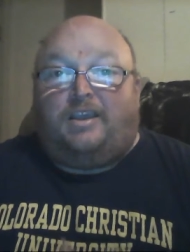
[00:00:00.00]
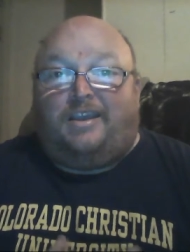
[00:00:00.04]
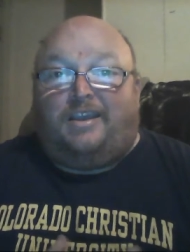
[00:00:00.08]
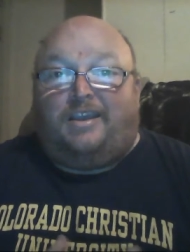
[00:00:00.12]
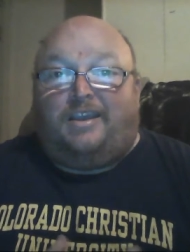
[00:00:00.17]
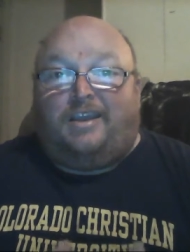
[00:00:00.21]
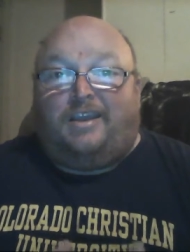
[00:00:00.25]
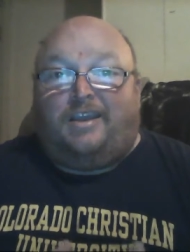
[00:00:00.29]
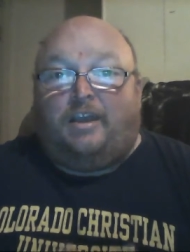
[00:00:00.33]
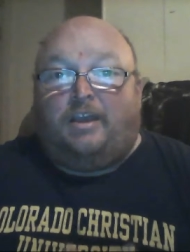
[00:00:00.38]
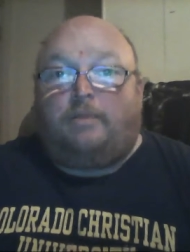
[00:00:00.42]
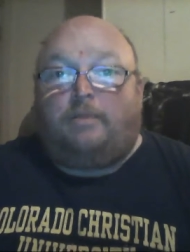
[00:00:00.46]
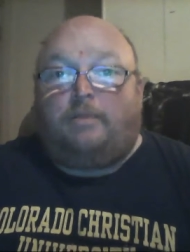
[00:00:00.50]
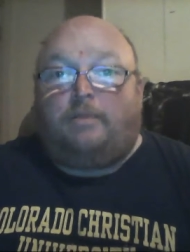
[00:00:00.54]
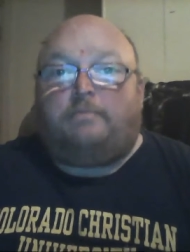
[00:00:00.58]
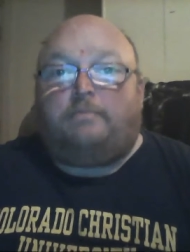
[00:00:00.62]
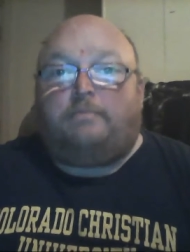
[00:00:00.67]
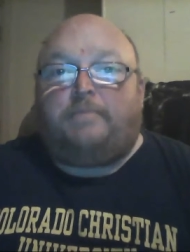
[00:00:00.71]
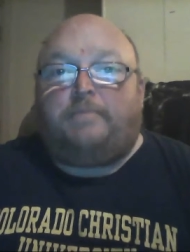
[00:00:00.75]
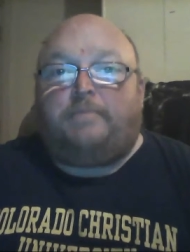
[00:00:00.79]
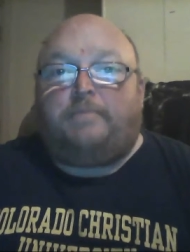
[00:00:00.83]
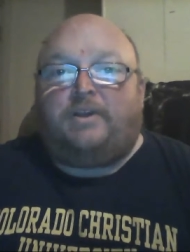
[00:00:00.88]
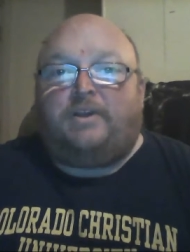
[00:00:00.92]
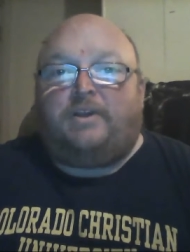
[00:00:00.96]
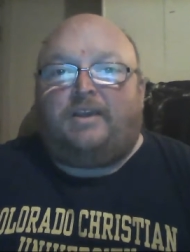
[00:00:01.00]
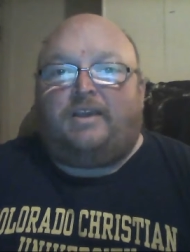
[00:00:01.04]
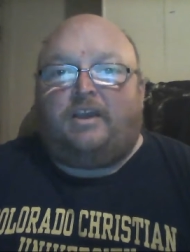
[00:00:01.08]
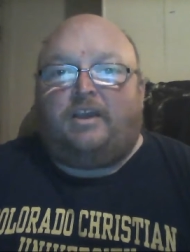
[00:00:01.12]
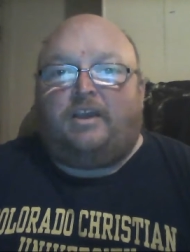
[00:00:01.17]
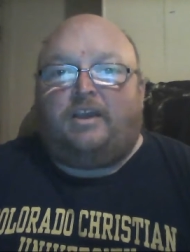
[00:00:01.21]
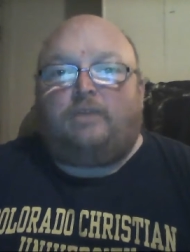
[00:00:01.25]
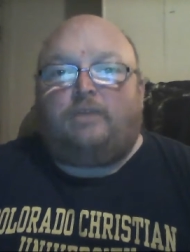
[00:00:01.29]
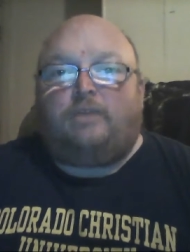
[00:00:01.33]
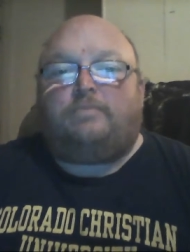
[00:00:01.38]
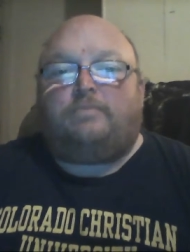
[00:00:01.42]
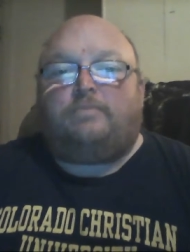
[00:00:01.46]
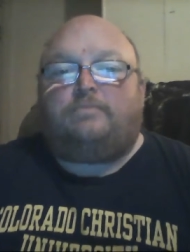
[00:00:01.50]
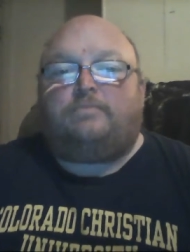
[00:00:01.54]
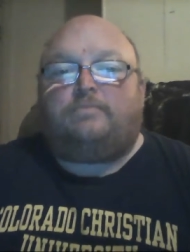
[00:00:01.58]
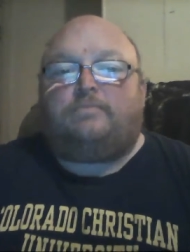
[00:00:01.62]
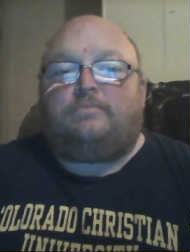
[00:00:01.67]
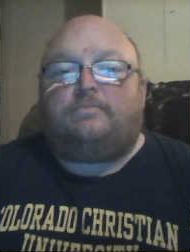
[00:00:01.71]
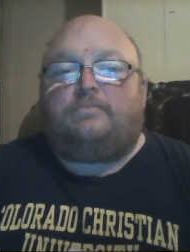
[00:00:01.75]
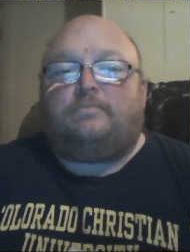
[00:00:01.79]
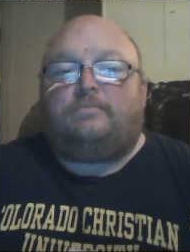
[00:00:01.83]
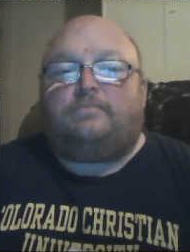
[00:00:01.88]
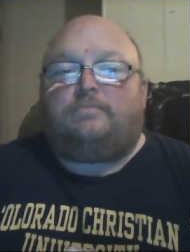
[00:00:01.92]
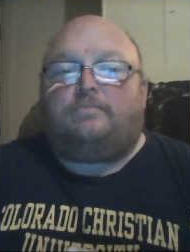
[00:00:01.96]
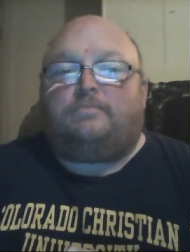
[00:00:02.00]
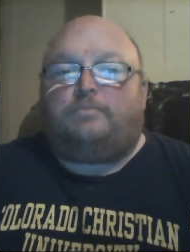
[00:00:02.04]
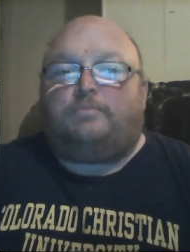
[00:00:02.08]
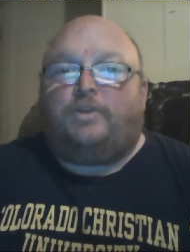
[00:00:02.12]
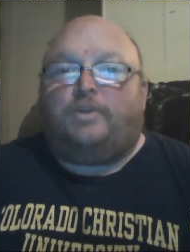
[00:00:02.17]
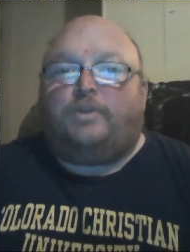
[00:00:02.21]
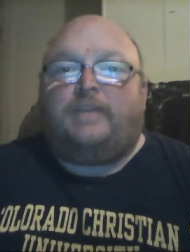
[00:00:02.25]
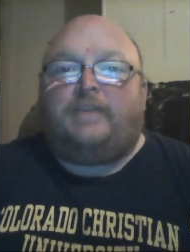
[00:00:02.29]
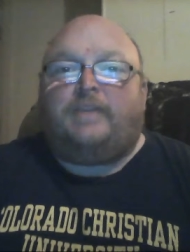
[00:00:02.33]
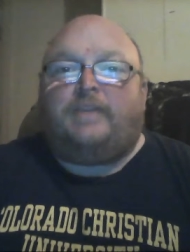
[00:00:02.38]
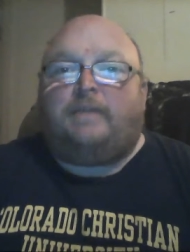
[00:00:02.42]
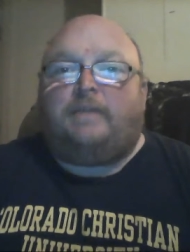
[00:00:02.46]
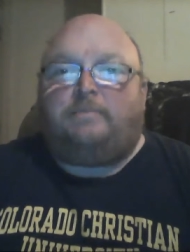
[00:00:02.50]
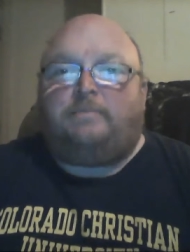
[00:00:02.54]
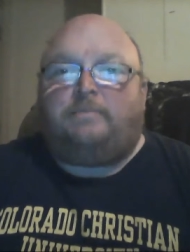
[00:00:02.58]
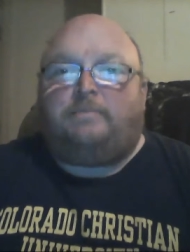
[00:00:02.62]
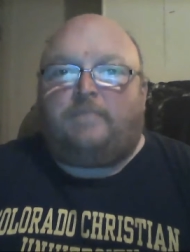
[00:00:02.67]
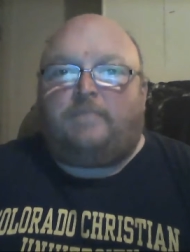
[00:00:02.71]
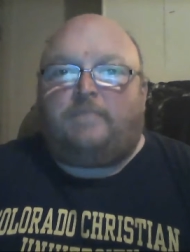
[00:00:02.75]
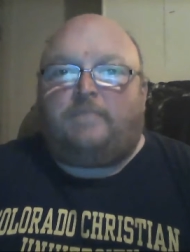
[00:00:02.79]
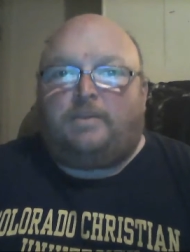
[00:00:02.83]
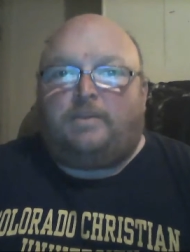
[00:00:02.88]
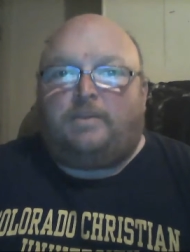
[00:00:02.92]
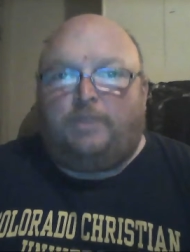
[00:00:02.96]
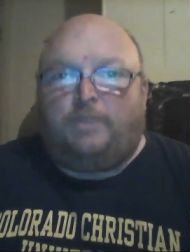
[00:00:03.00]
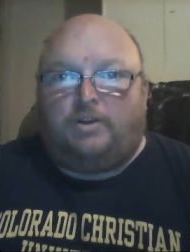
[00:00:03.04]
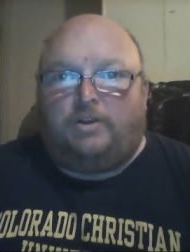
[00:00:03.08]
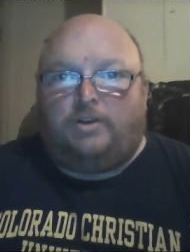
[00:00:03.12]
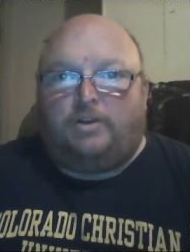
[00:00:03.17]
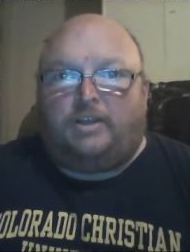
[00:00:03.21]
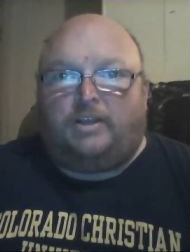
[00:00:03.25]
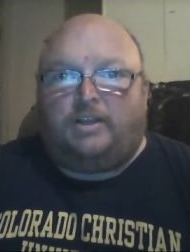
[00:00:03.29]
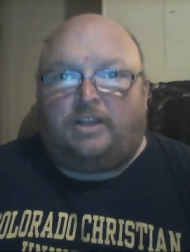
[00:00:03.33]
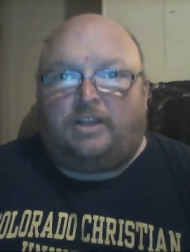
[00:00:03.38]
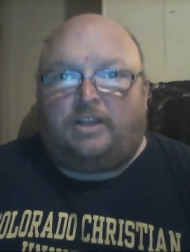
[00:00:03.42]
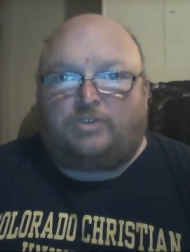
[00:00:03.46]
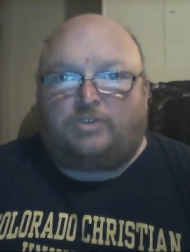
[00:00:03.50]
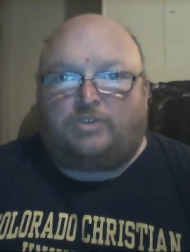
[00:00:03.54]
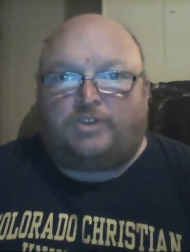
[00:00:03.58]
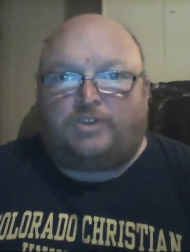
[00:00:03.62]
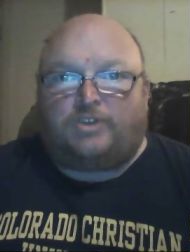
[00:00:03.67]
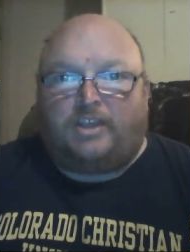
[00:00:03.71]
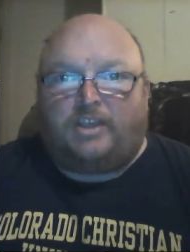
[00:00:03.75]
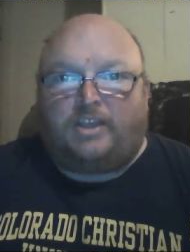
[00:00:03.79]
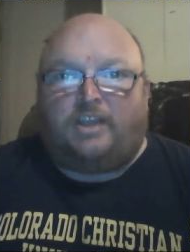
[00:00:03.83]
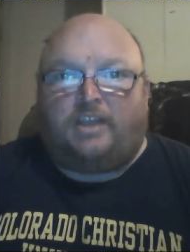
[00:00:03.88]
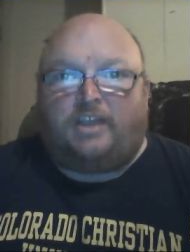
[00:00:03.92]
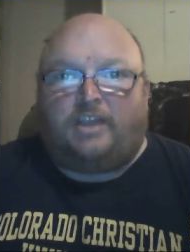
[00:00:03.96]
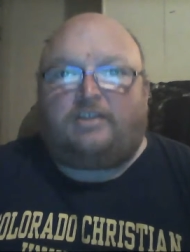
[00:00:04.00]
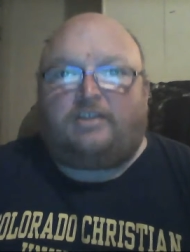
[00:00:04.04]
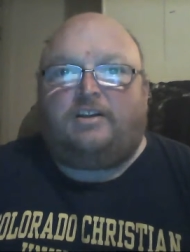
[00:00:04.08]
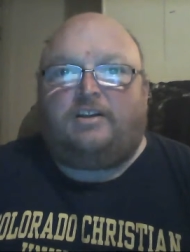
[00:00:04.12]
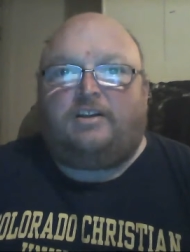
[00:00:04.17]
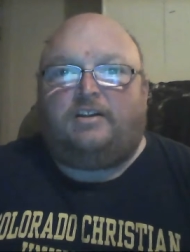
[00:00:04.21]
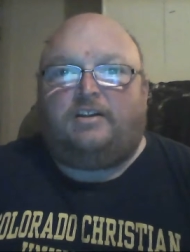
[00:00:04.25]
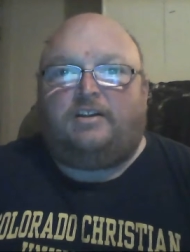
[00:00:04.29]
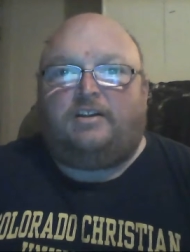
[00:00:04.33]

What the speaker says: and help bring that community closer together.